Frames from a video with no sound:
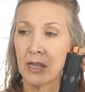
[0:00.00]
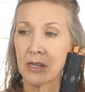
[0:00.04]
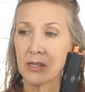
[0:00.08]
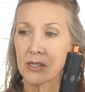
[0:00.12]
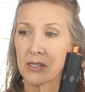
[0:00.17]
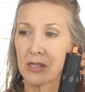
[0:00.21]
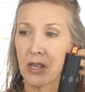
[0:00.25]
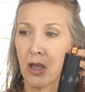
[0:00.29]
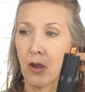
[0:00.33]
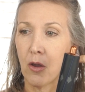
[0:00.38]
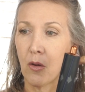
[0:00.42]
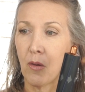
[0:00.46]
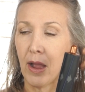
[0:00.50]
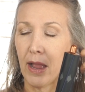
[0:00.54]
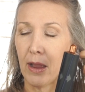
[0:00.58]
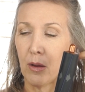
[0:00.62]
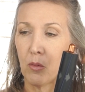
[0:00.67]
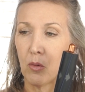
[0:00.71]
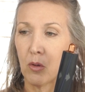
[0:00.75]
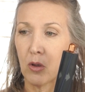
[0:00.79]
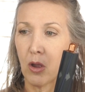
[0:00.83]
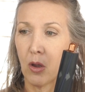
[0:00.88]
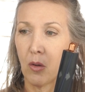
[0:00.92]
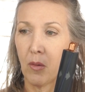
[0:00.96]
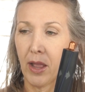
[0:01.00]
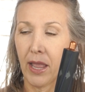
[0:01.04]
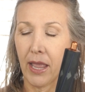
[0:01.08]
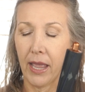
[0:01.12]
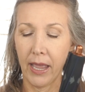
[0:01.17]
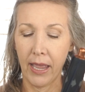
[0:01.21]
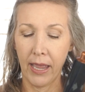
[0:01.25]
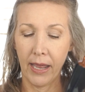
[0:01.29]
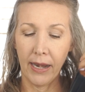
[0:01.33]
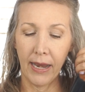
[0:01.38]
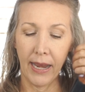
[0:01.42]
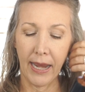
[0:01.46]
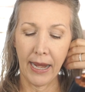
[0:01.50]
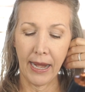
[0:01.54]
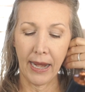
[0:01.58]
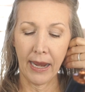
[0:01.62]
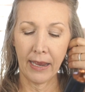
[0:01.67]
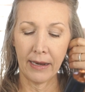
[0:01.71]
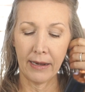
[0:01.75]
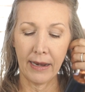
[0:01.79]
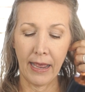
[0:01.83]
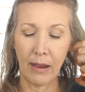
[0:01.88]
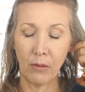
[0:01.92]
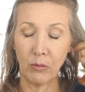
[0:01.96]
So I will go ahead
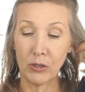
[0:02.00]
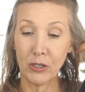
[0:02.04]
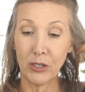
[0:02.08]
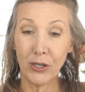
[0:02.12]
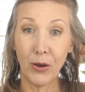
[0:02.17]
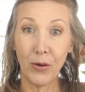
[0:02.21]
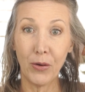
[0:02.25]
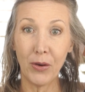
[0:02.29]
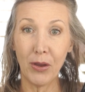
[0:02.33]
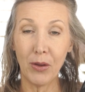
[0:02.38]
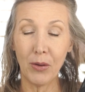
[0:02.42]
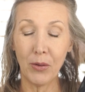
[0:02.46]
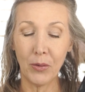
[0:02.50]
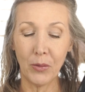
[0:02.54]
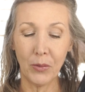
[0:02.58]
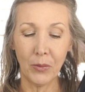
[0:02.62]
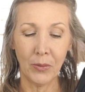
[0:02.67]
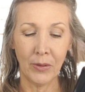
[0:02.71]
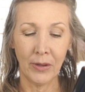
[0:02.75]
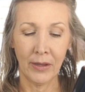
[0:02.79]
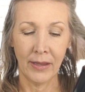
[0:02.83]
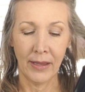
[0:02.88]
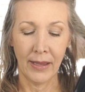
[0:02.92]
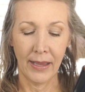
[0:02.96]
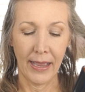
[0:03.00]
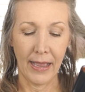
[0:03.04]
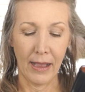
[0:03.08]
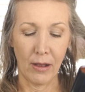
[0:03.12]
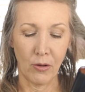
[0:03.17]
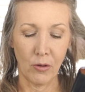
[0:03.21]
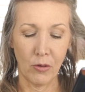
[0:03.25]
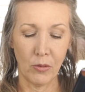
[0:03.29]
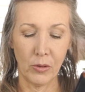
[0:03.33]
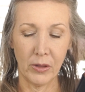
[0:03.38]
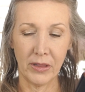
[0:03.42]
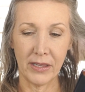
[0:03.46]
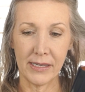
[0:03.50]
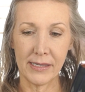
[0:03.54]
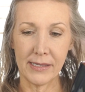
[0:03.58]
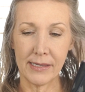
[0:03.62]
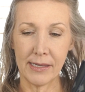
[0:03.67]
and I will show you how cool this